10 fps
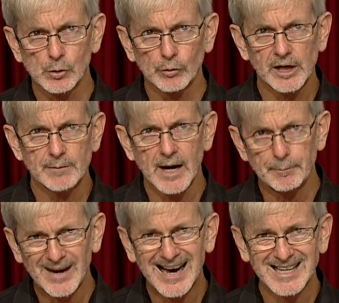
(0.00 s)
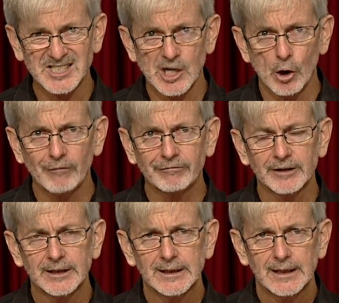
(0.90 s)
talking about passing off.
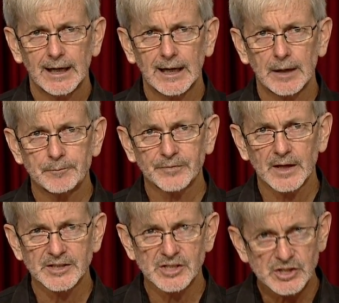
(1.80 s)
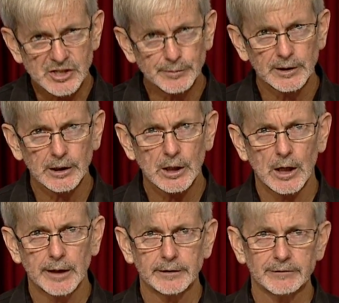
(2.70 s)
It's a similar
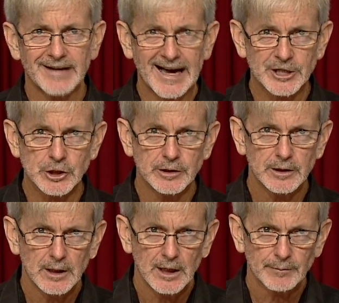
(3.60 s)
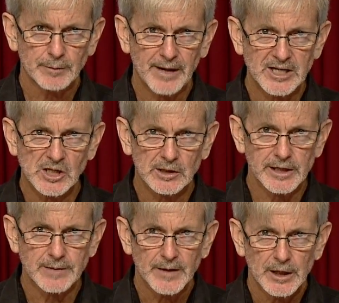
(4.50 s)
kind of action, but
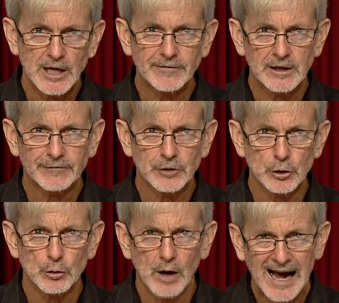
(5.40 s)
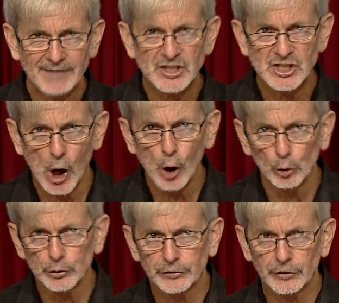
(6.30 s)
basically, even if you have
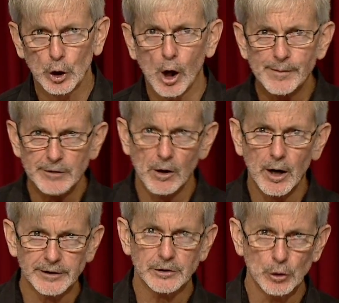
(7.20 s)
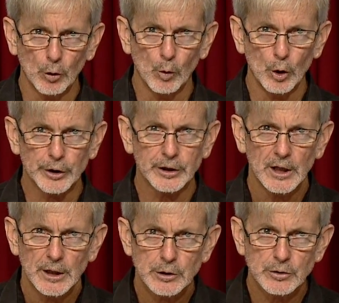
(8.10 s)
sold the copyright in your work,
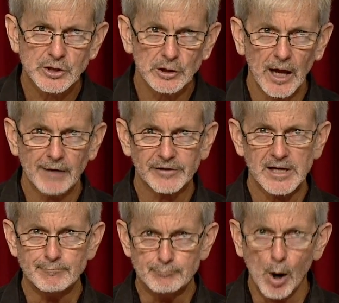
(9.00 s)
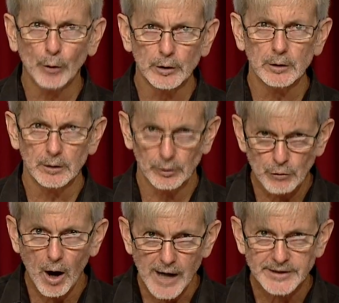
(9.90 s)
you still have the moral
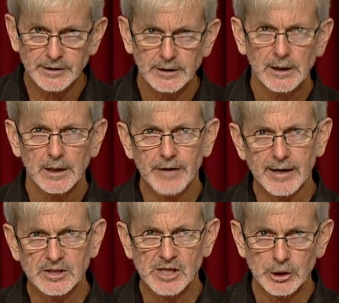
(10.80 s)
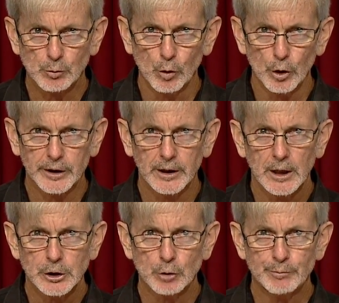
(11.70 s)
right that such work
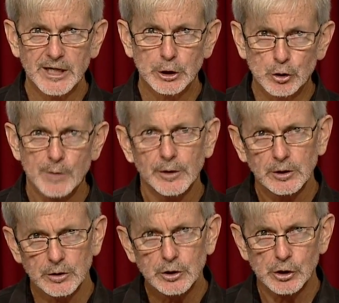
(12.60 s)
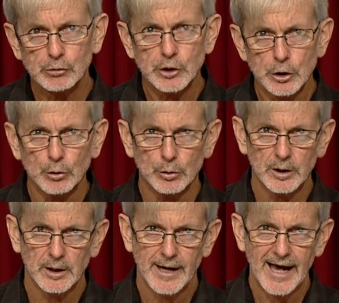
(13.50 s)
should be attributed to you
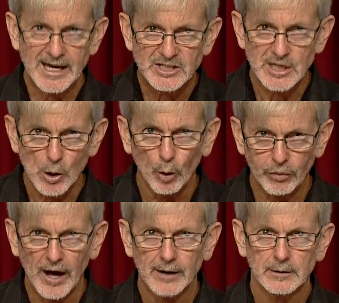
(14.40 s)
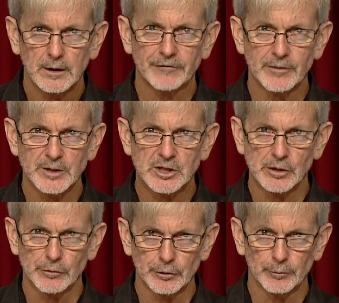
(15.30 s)
as the author of the
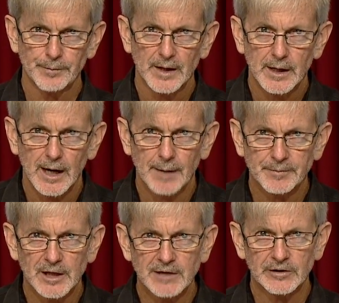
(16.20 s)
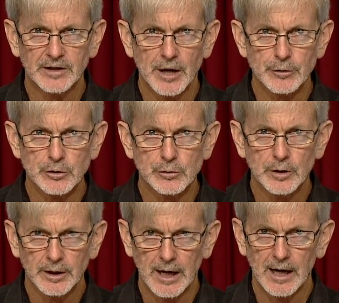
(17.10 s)
material, even though you
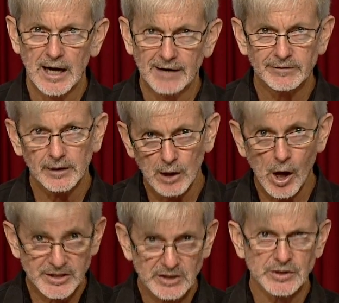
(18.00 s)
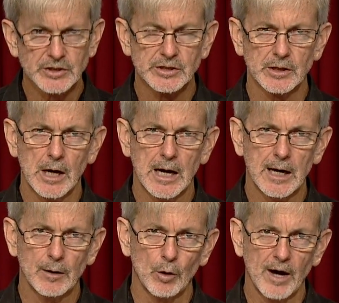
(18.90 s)
have licensed
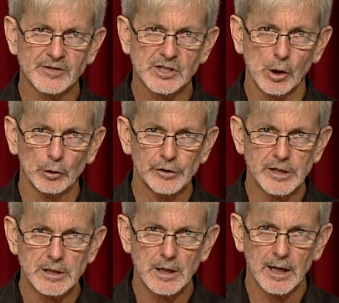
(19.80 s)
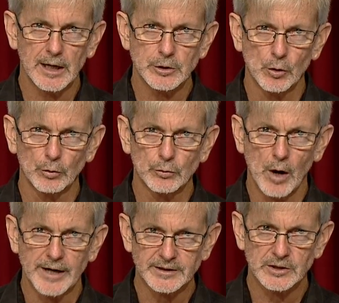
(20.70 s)
or have sold your
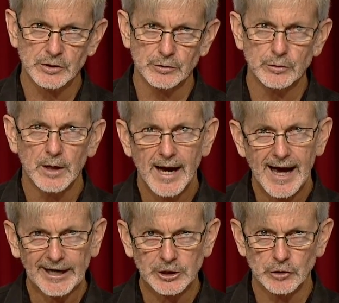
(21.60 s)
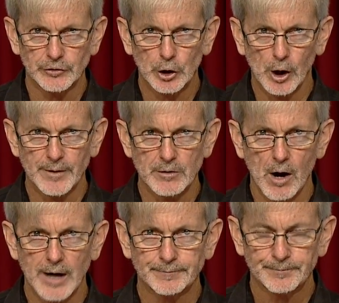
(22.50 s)
right to action the
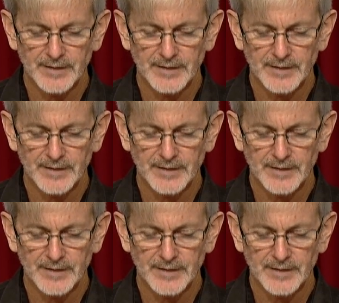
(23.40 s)
copyright.